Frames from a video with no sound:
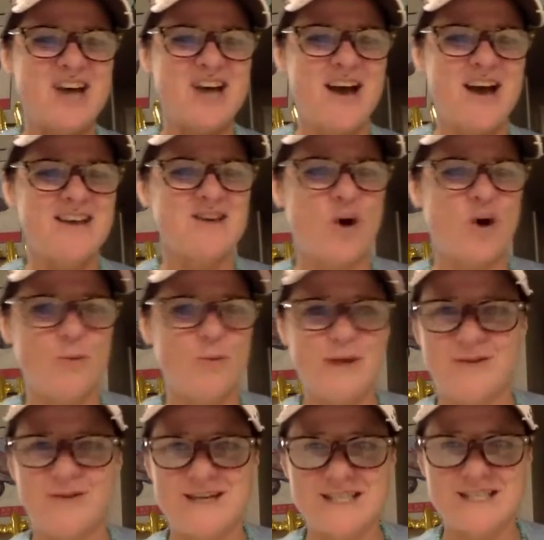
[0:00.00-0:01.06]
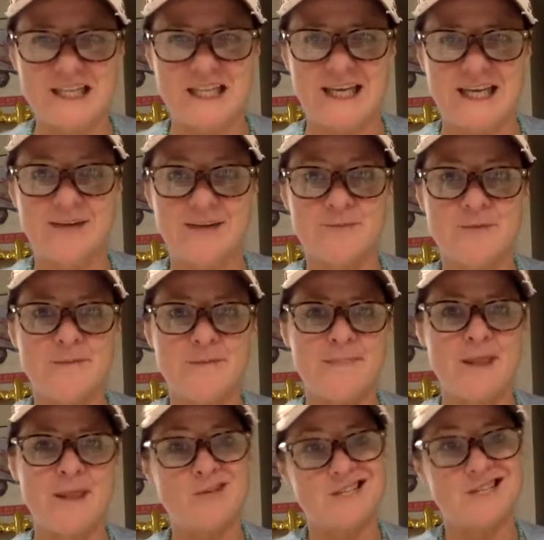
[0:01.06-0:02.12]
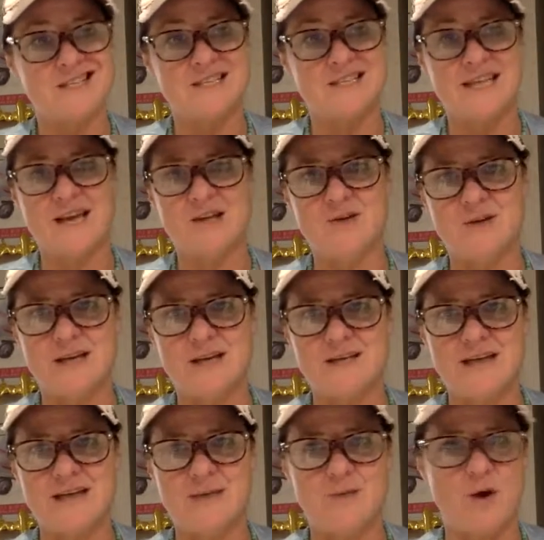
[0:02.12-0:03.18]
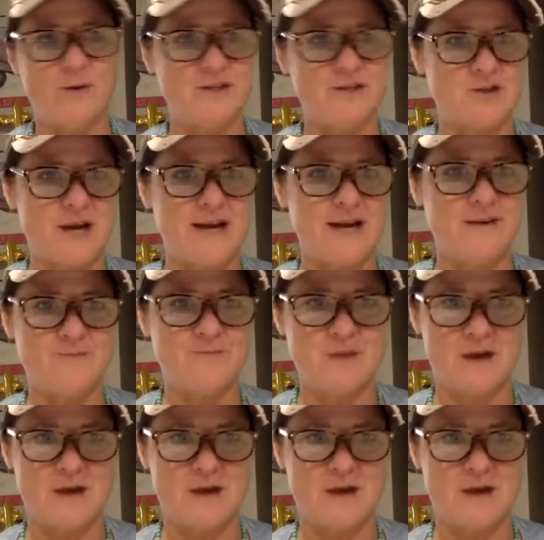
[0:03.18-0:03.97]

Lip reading: taught yelping recently, which is they do it in Dead Poets, right?